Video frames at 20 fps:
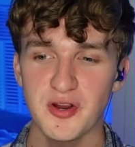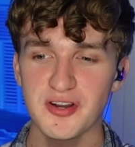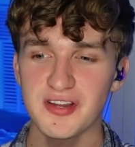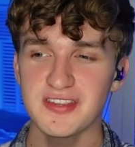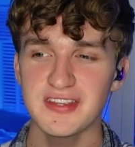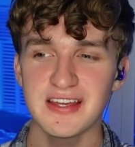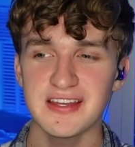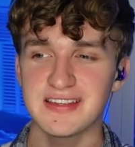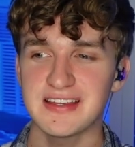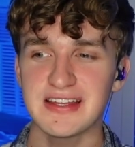
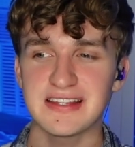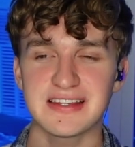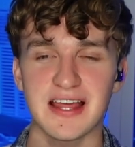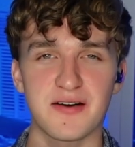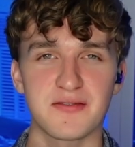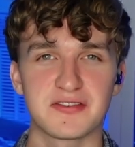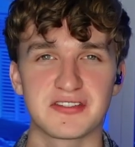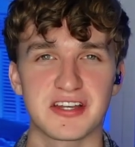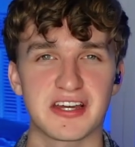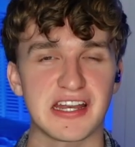did they think
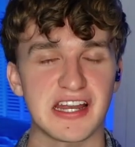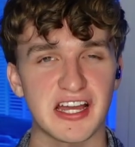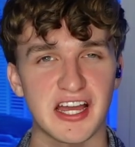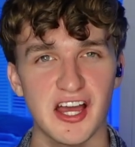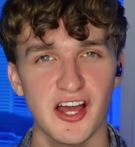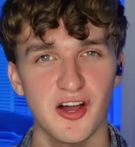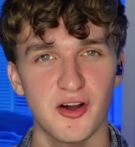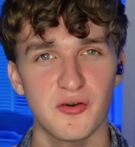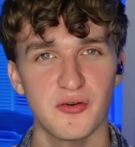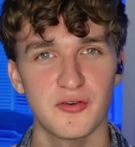that was going to
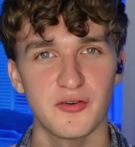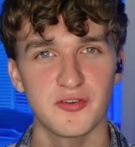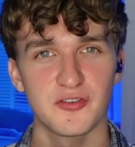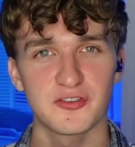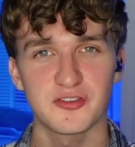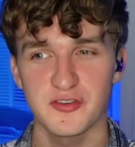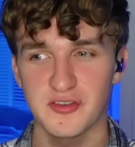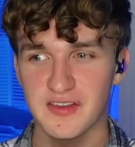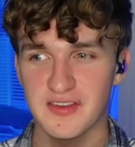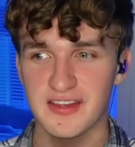go?
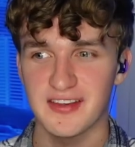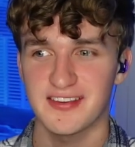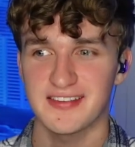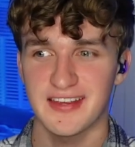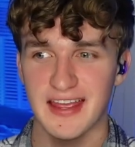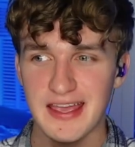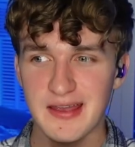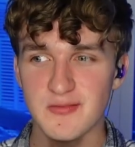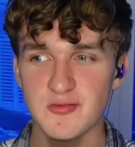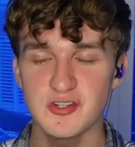So then the
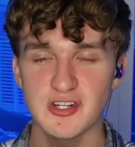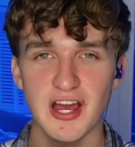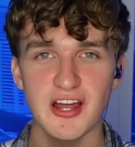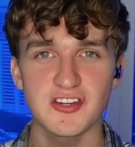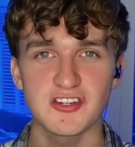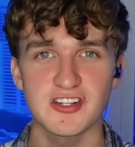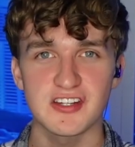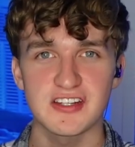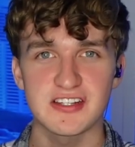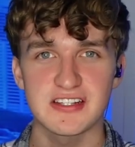same
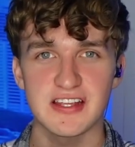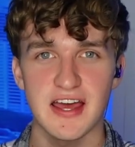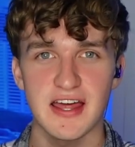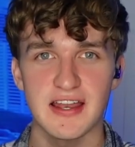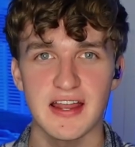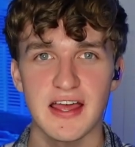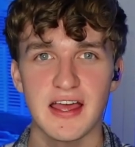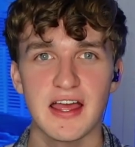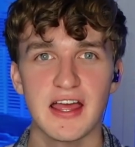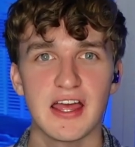judges
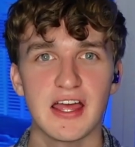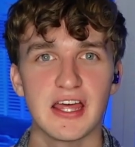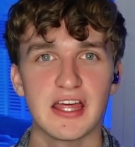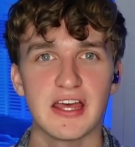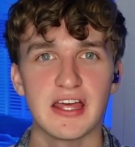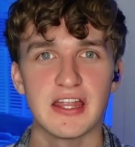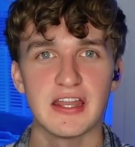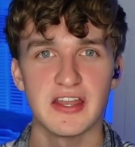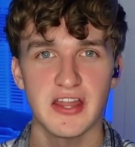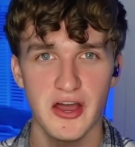said
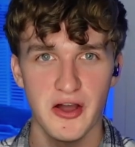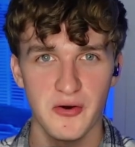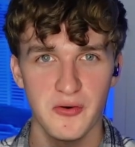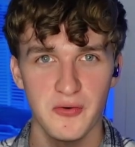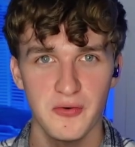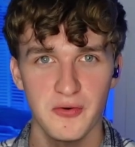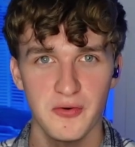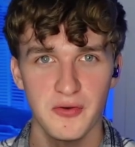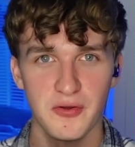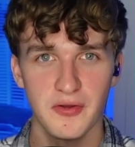
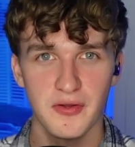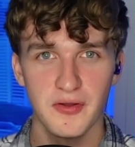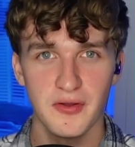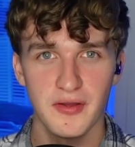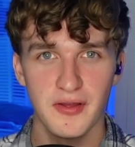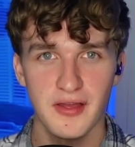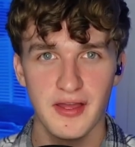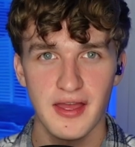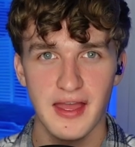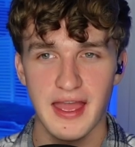no.
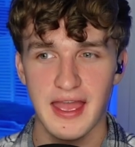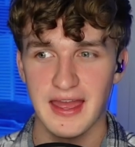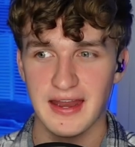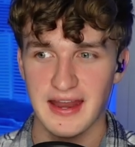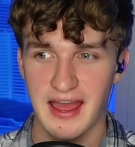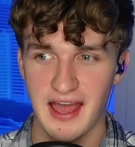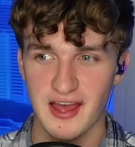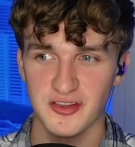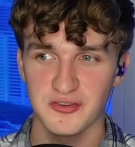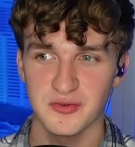
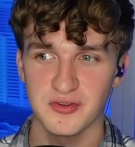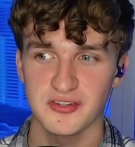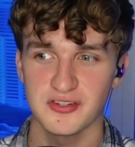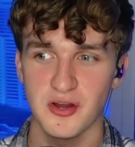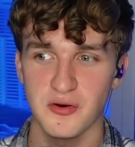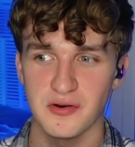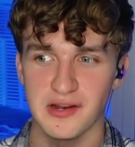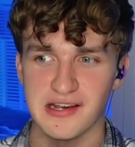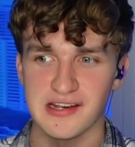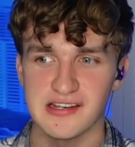And as was
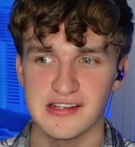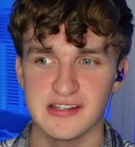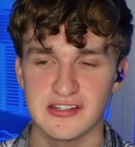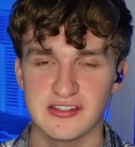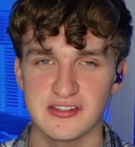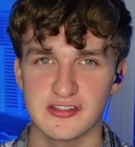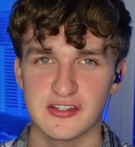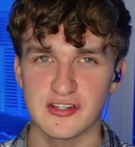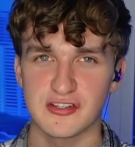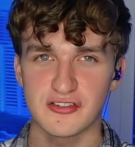noted,
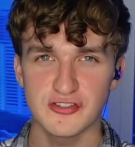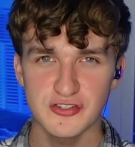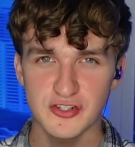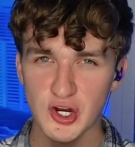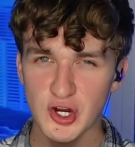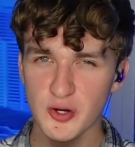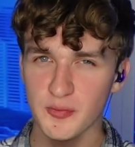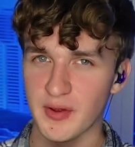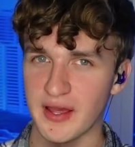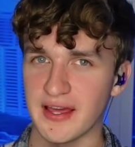
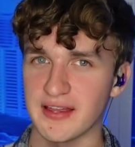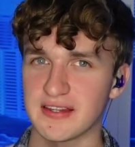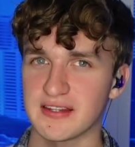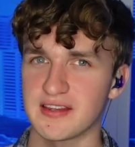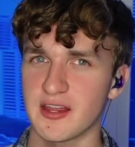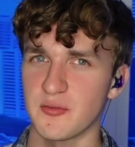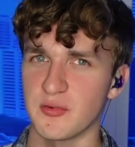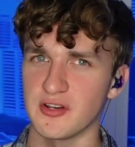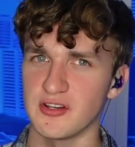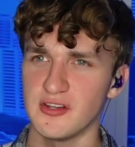disturbing that
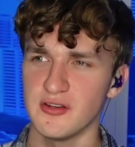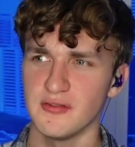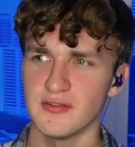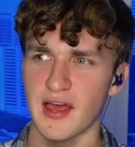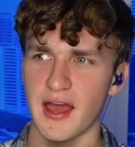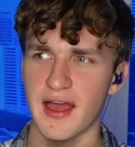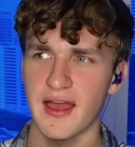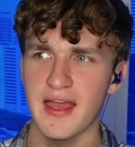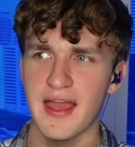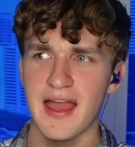they would do
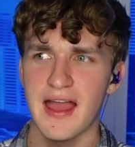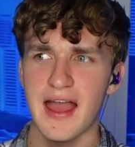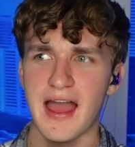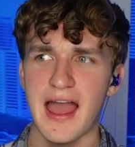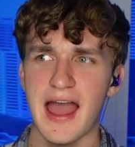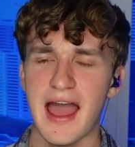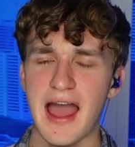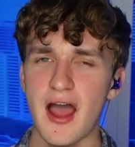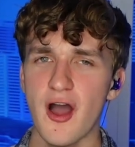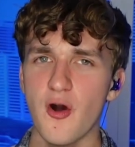that.
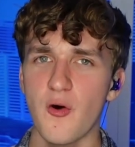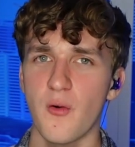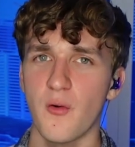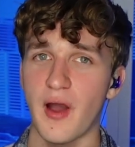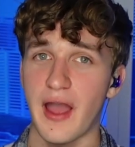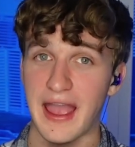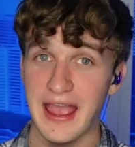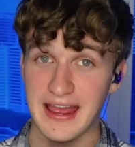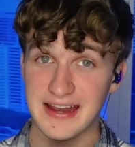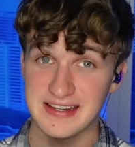
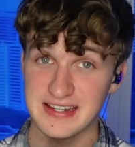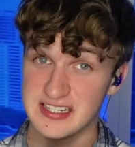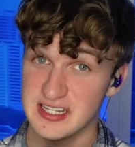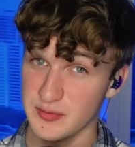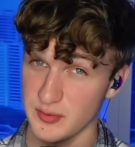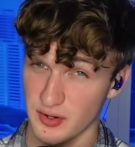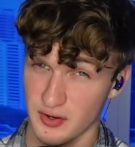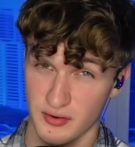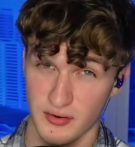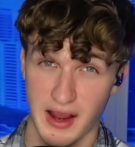How
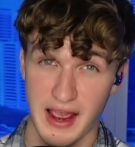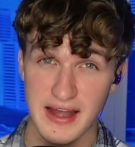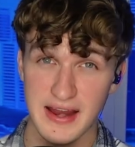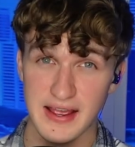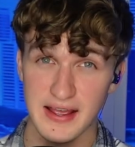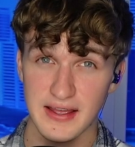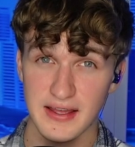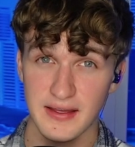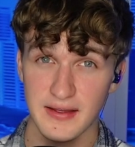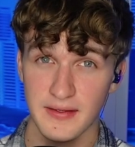
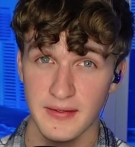anti-democratic,